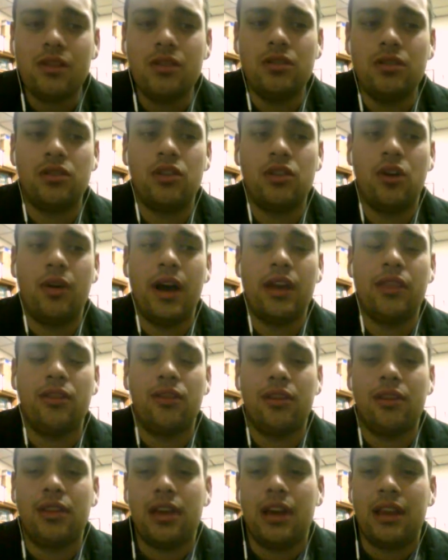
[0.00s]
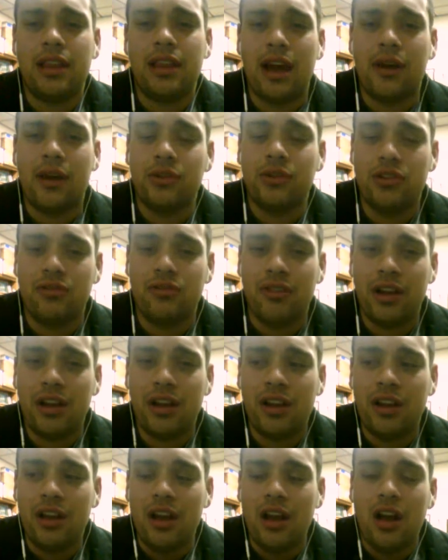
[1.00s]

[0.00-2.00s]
So I thought that that was great.